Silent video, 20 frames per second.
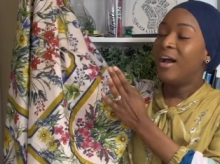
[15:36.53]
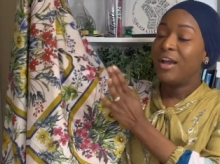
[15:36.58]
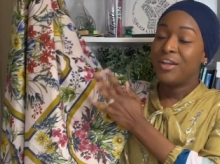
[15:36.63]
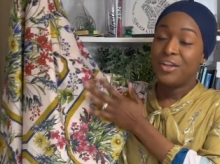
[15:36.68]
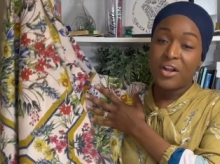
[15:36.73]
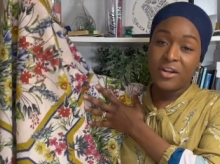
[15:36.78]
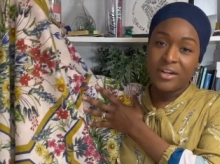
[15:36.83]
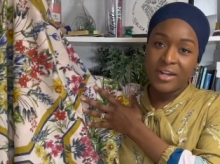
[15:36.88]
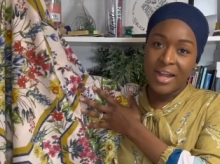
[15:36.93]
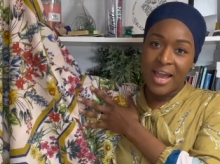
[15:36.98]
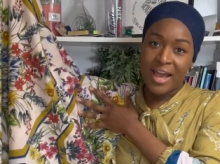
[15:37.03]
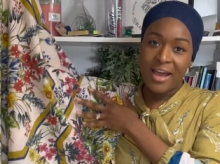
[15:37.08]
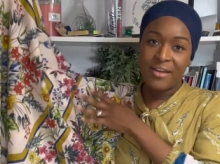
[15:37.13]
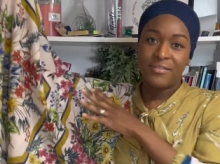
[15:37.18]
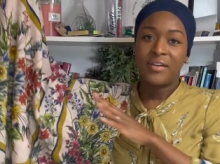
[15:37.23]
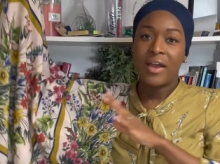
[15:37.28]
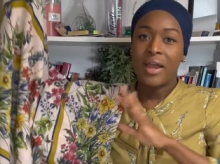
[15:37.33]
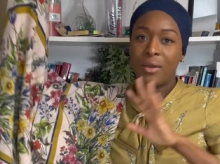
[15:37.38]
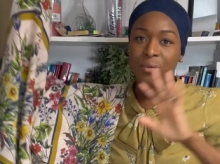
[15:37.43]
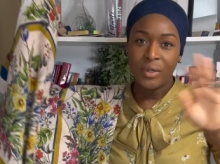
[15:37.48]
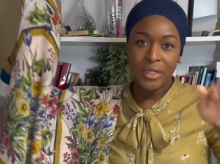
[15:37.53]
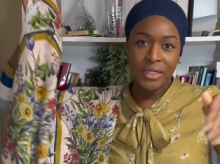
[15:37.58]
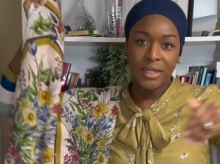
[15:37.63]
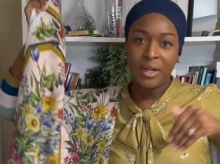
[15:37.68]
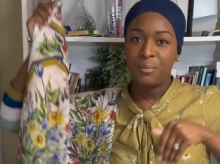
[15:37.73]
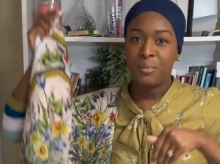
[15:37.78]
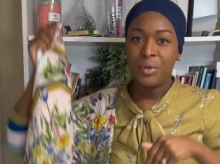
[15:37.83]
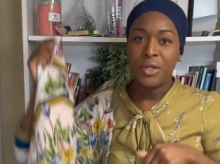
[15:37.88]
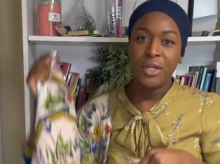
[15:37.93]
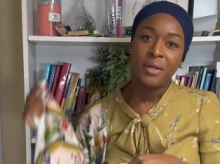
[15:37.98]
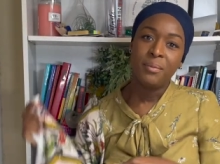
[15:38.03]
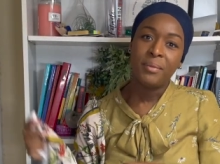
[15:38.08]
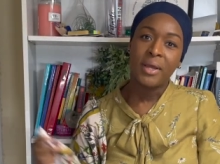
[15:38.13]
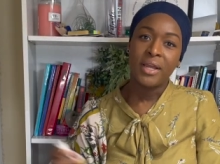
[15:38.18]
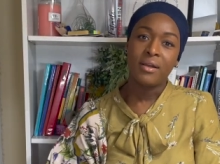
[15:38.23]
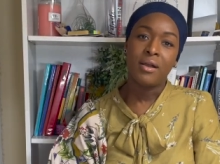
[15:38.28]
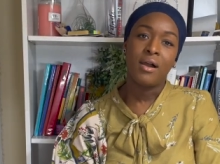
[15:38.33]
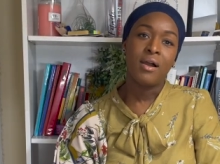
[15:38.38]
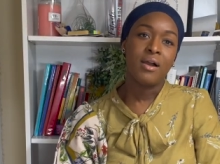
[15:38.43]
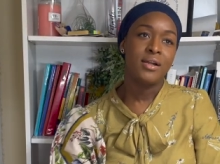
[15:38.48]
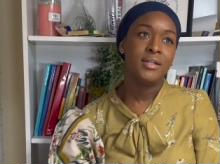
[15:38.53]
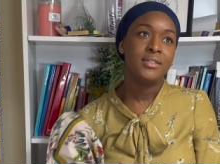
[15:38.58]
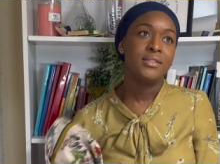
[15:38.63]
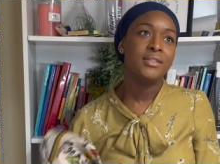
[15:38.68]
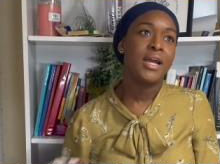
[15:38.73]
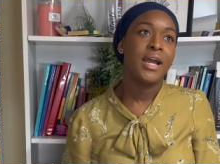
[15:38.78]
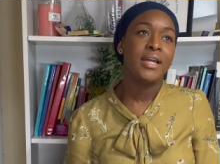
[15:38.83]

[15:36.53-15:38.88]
A yard and a half. I went and put it in my cart.